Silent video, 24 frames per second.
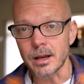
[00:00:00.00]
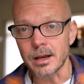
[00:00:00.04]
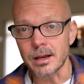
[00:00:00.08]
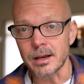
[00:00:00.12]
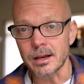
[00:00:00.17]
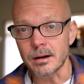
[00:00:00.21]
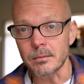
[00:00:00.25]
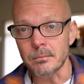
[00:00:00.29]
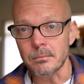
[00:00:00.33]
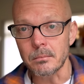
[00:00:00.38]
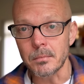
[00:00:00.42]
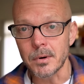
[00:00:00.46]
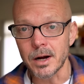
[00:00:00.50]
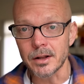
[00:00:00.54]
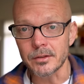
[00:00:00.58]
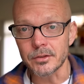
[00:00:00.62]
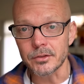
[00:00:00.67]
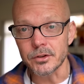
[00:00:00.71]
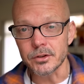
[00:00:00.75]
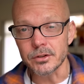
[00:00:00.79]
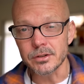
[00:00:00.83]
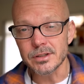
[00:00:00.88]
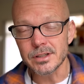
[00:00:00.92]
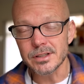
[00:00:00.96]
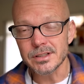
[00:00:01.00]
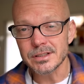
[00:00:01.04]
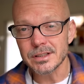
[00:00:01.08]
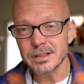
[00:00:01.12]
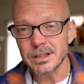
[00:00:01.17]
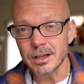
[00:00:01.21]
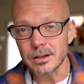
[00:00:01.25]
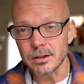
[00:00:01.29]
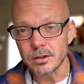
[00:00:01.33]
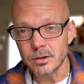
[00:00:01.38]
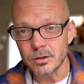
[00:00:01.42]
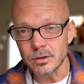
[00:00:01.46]
And in a month, you're going to
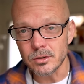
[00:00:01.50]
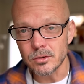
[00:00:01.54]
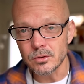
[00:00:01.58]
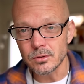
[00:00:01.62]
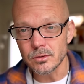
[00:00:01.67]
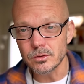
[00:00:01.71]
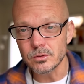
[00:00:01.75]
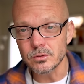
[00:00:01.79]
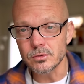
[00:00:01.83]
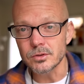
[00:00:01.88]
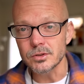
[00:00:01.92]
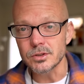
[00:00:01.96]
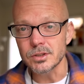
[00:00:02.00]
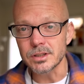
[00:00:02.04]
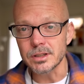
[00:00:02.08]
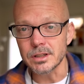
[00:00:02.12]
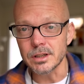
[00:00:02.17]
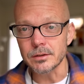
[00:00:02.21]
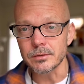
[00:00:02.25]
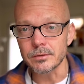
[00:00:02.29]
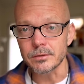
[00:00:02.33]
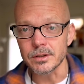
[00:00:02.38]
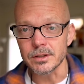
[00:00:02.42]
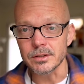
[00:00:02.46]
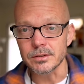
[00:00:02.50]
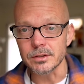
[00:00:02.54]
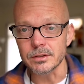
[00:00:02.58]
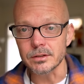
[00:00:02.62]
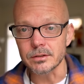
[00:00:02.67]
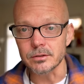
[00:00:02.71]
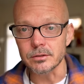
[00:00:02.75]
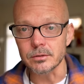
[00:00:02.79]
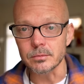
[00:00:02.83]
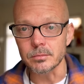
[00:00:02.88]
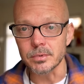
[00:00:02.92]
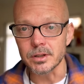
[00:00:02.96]
see a huge difference in
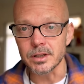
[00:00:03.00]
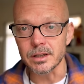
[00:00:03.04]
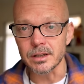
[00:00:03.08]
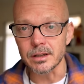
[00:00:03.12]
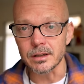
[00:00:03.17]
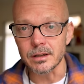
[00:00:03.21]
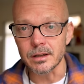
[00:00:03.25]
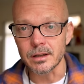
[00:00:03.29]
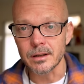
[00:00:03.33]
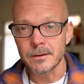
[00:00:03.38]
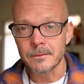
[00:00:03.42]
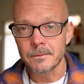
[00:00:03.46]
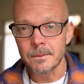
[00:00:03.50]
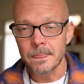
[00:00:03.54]
who you're being.